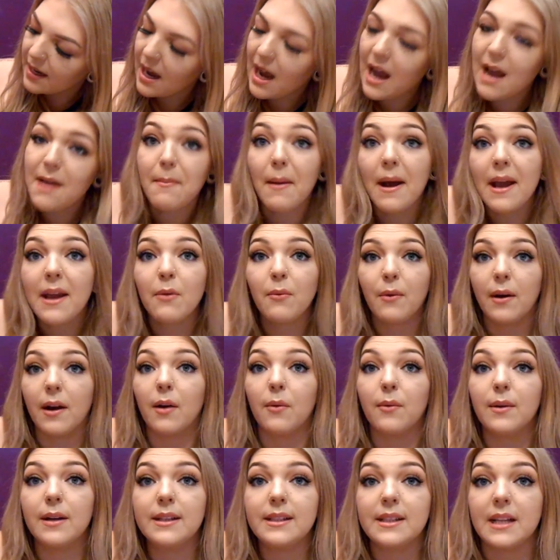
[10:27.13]
I might wear
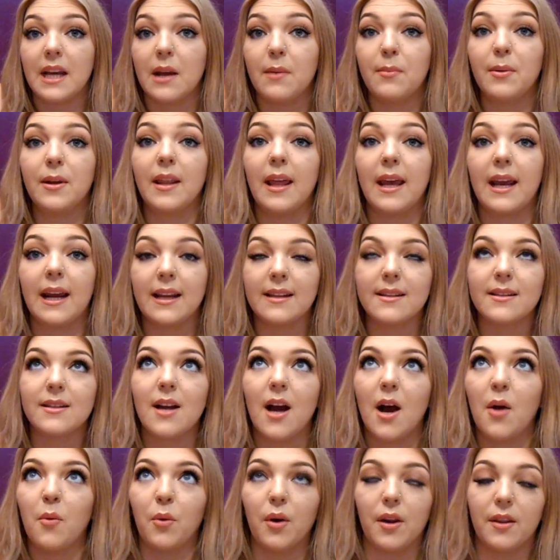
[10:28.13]
it one day, but like it's
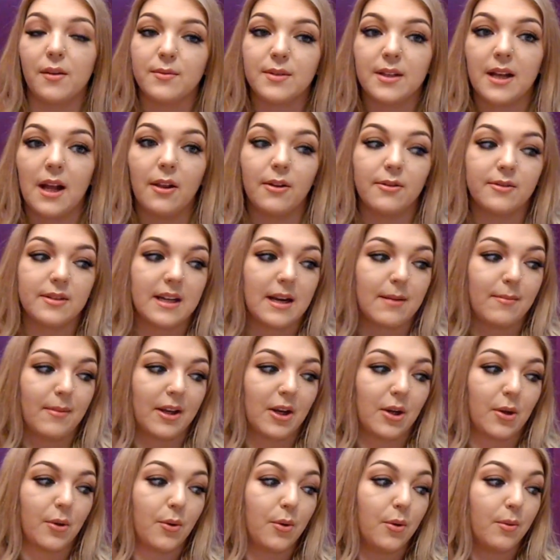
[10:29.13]
not one of those colors that I'm
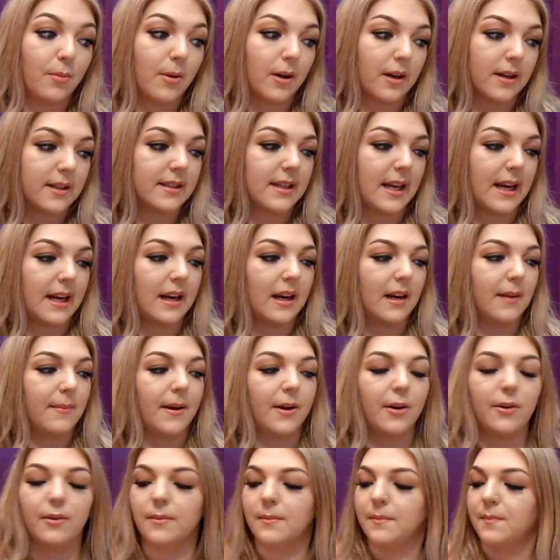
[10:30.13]
like uber excited
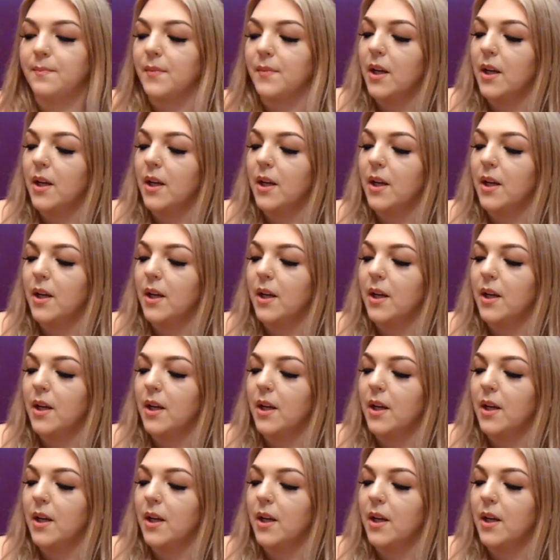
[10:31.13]
about.